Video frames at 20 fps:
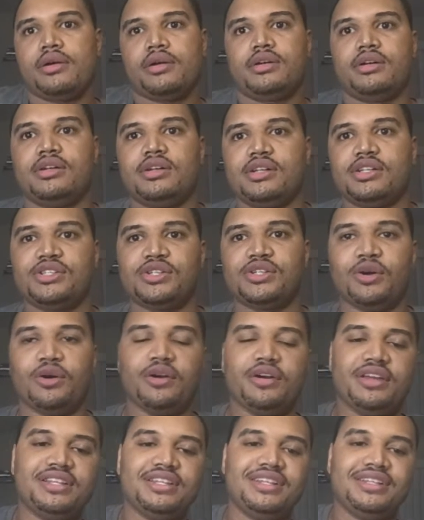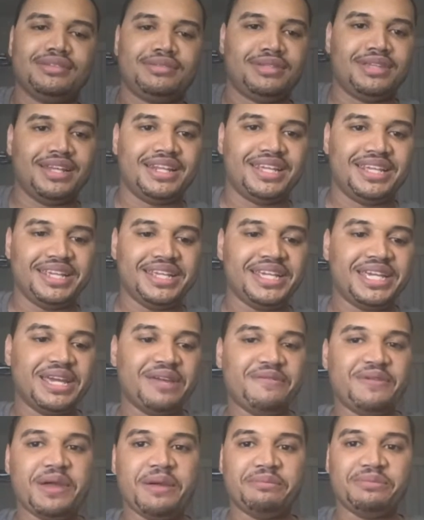So, did he give
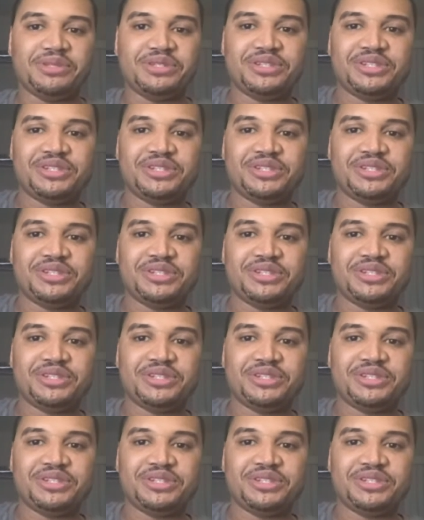him